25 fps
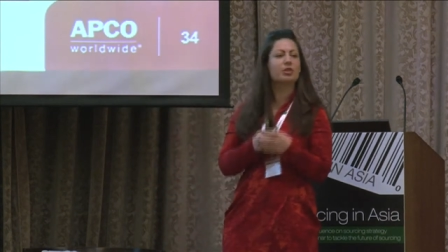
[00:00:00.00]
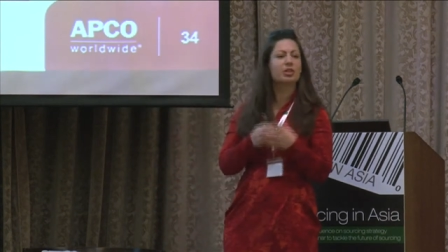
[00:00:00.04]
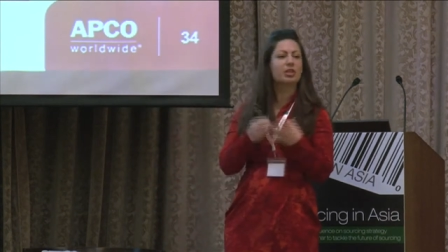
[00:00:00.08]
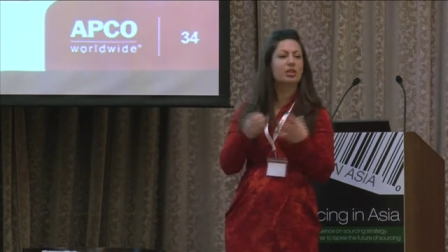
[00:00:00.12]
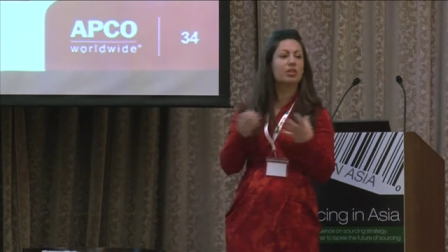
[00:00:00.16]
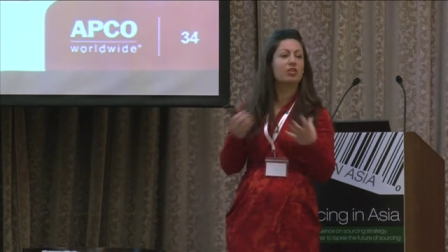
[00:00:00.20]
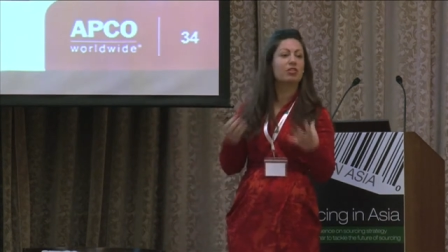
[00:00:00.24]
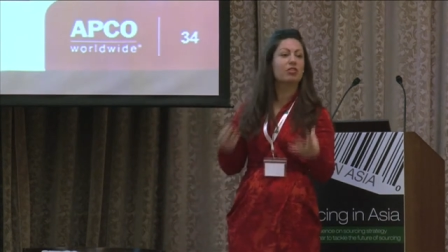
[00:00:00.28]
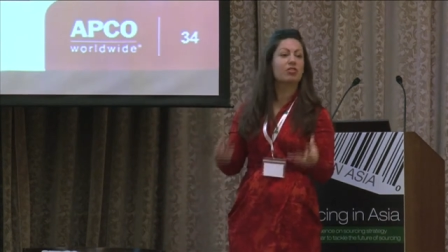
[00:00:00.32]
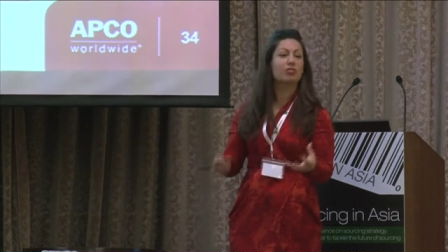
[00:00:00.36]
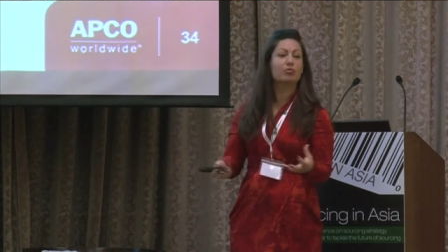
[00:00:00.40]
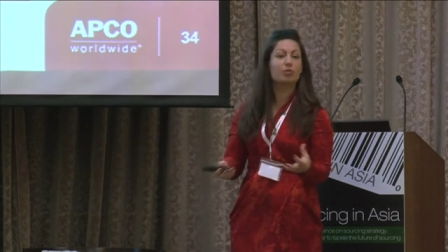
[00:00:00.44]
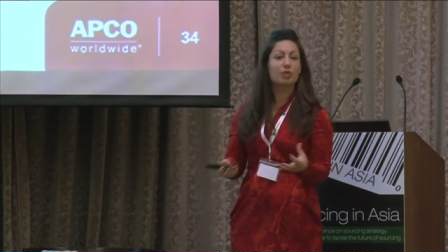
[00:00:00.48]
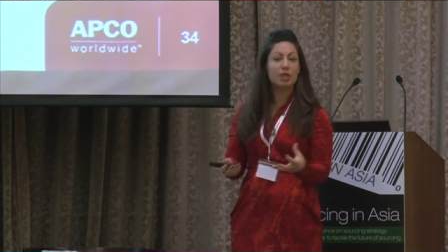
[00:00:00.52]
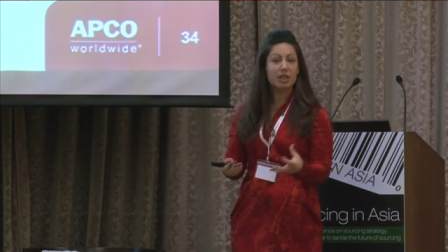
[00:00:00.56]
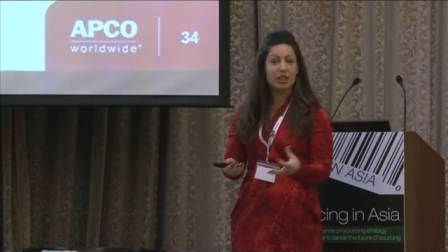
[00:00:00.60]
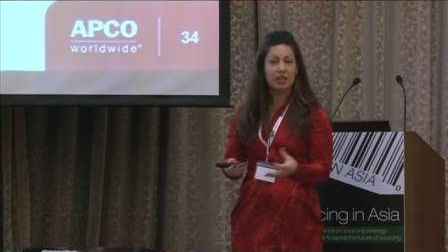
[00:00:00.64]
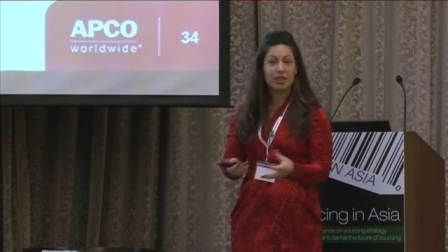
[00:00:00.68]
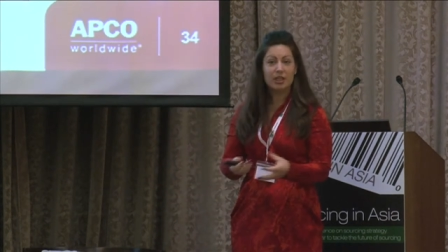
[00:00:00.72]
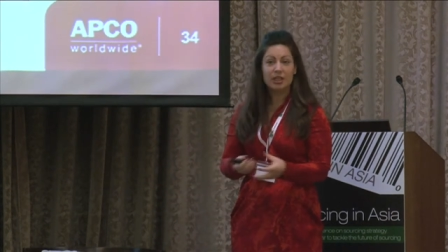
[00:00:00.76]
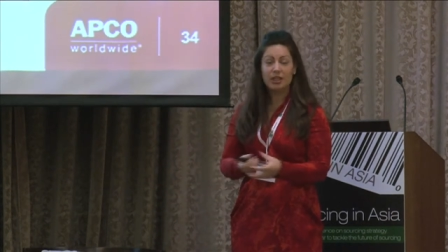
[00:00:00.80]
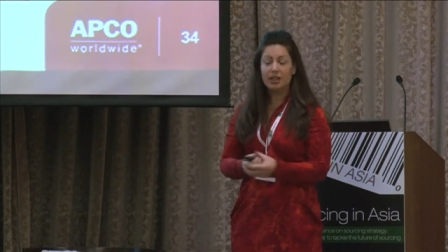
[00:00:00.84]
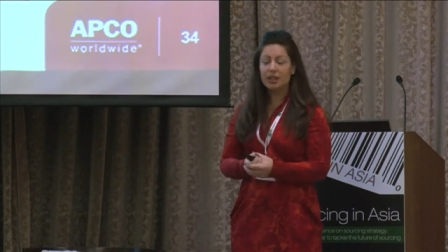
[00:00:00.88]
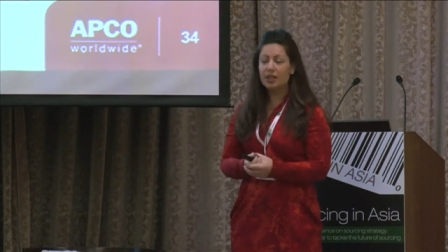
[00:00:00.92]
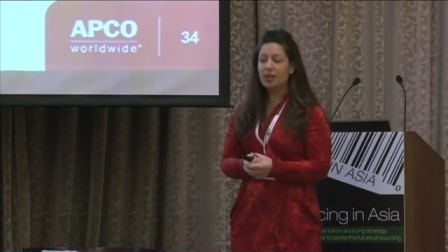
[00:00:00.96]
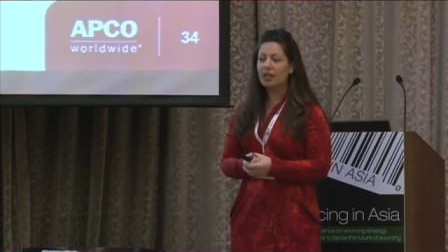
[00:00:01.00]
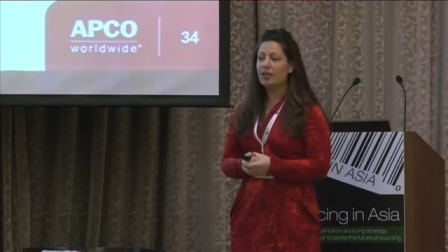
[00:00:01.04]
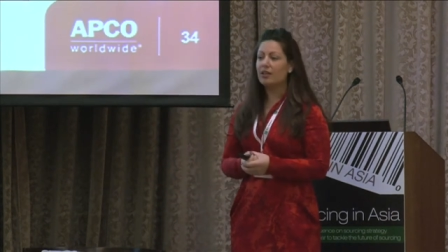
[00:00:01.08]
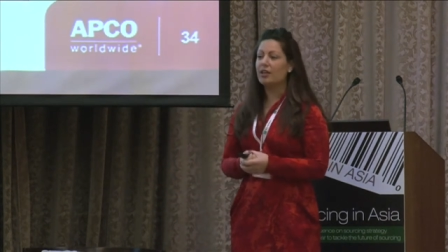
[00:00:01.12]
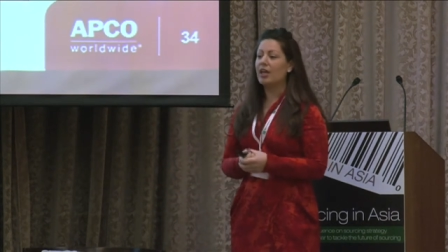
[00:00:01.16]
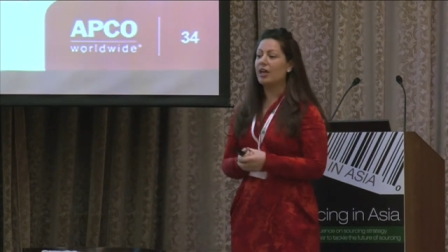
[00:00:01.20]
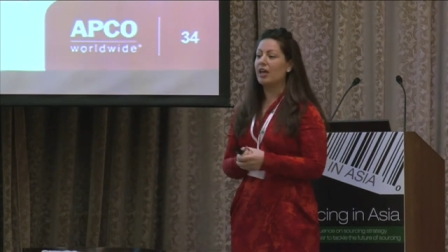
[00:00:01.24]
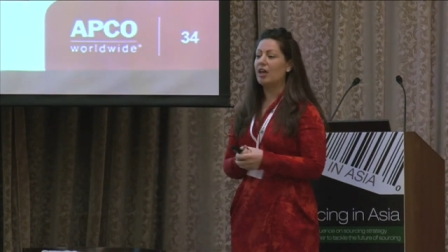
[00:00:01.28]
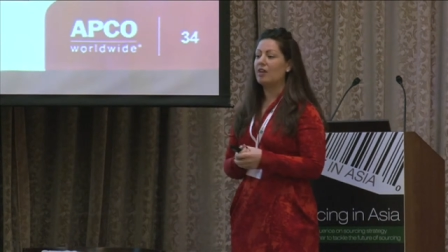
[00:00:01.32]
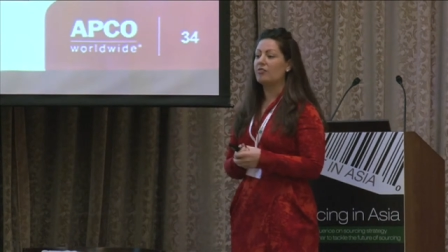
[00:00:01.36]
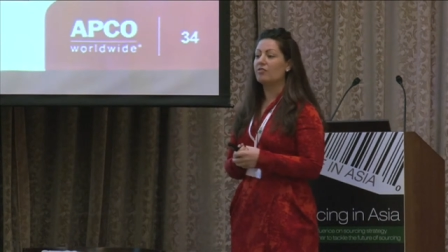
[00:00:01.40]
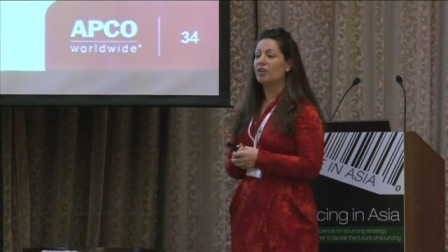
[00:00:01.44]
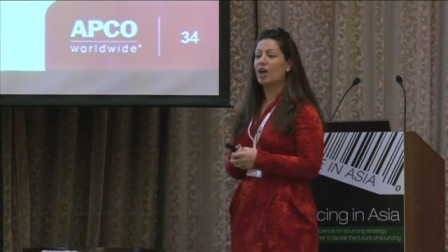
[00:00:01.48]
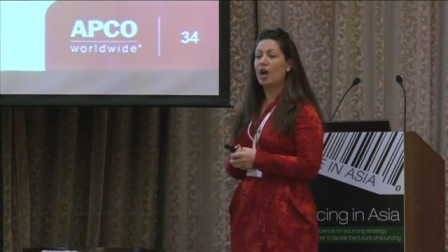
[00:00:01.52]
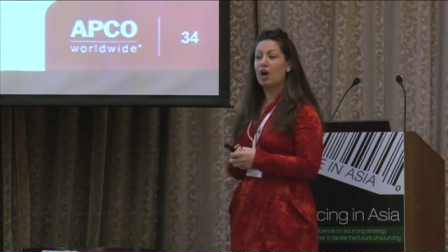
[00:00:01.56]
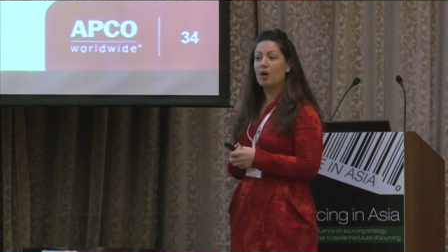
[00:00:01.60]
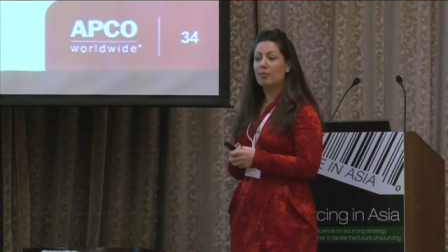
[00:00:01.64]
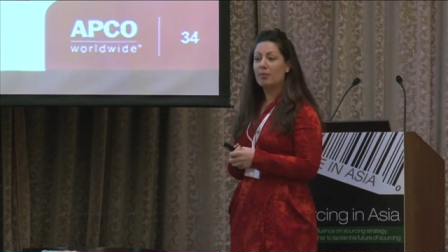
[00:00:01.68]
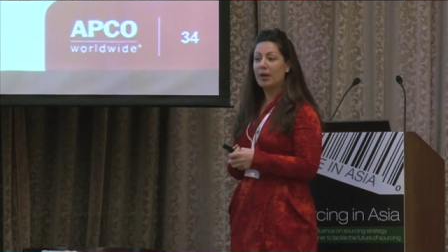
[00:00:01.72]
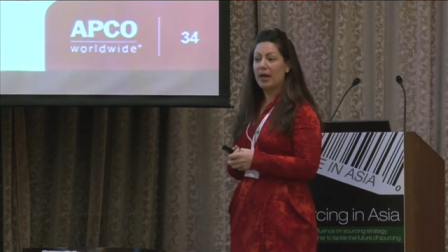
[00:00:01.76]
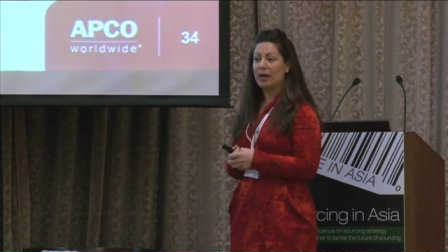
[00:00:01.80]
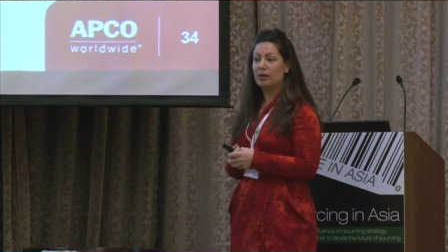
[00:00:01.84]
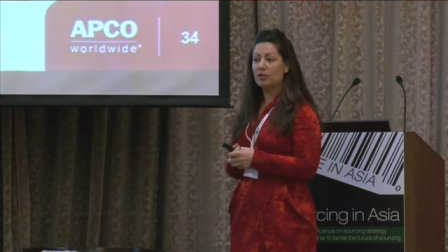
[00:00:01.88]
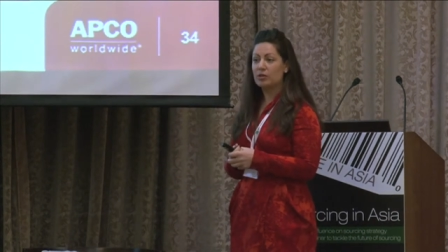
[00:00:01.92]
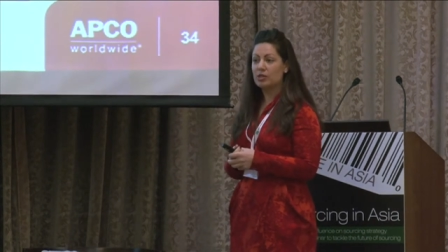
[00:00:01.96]
really three that have
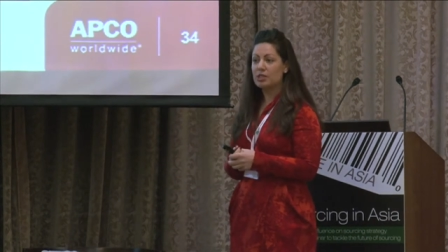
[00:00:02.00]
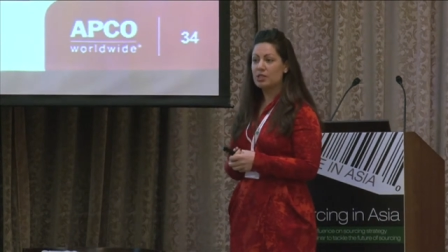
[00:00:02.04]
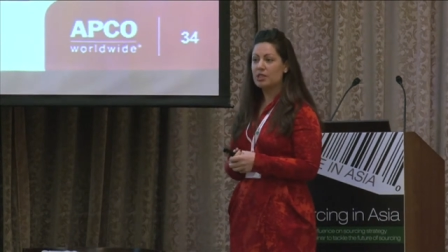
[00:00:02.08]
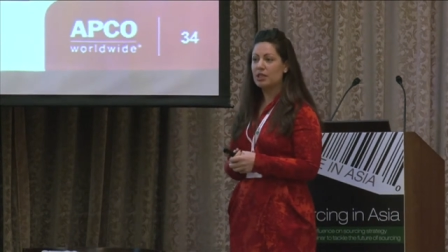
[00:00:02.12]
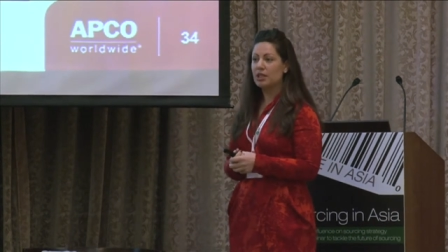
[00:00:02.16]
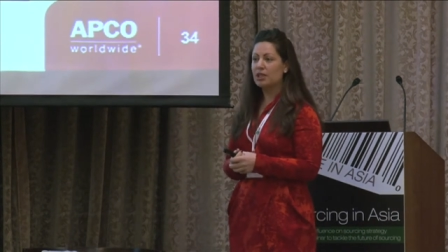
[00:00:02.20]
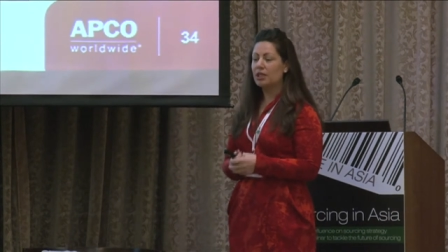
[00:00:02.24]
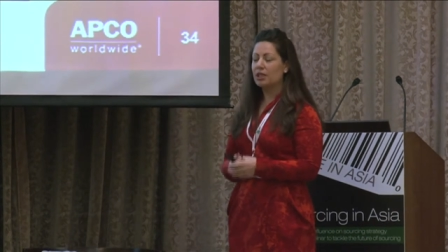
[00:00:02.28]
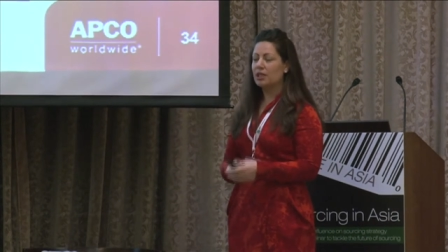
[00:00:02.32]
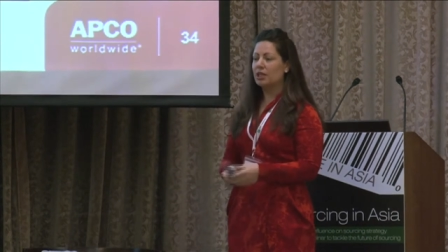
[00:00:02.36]
come out